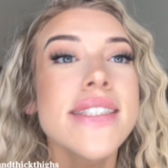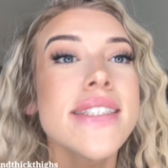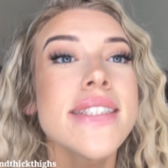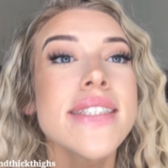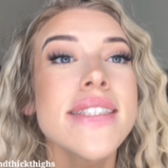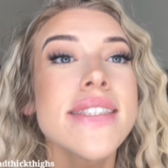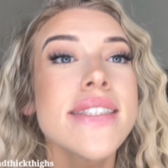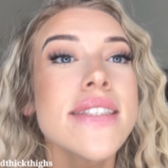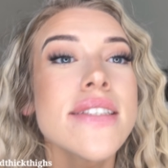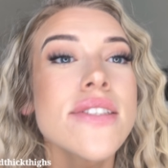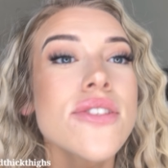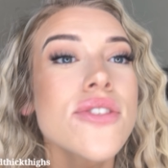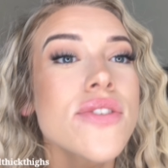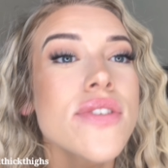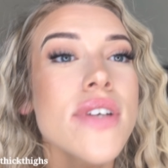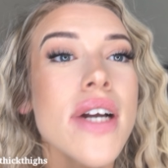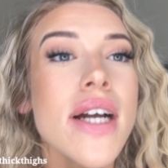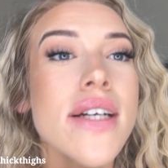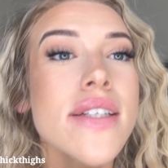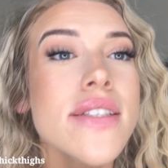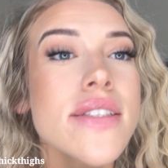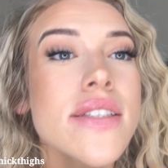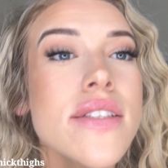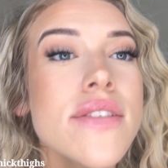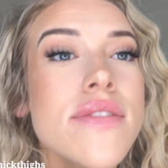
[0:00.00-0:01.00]
This isn't
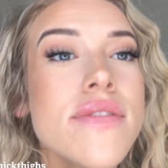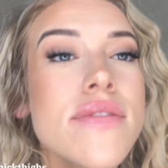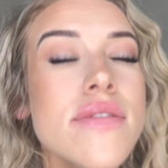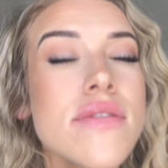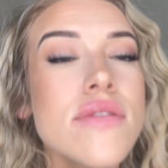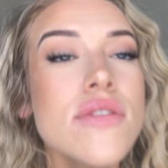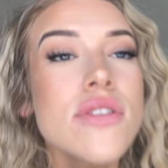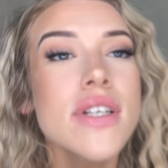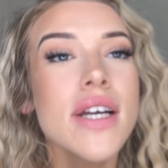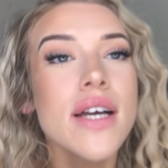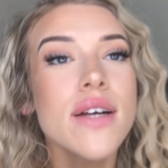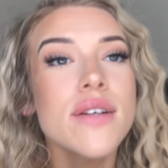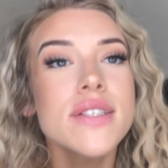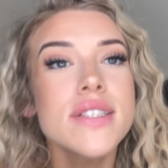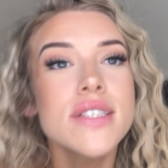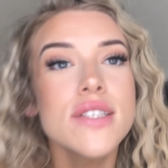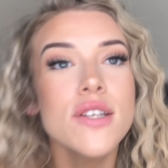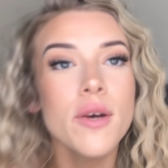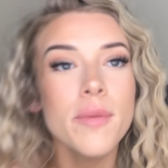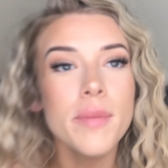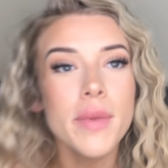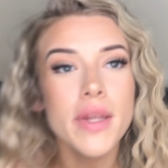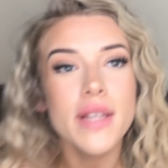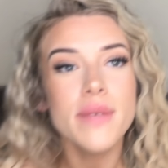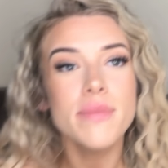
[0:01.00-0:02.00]
attractive. Look how
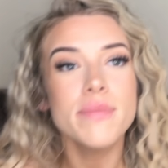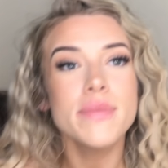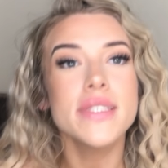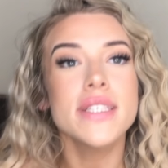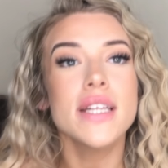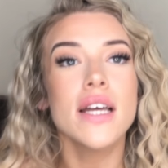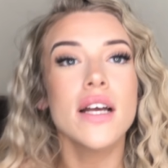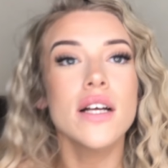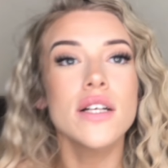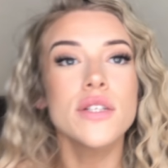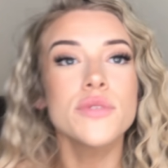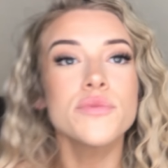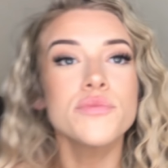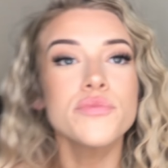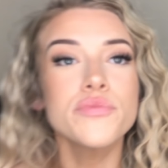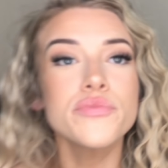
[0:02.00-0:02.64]
sore my lips are.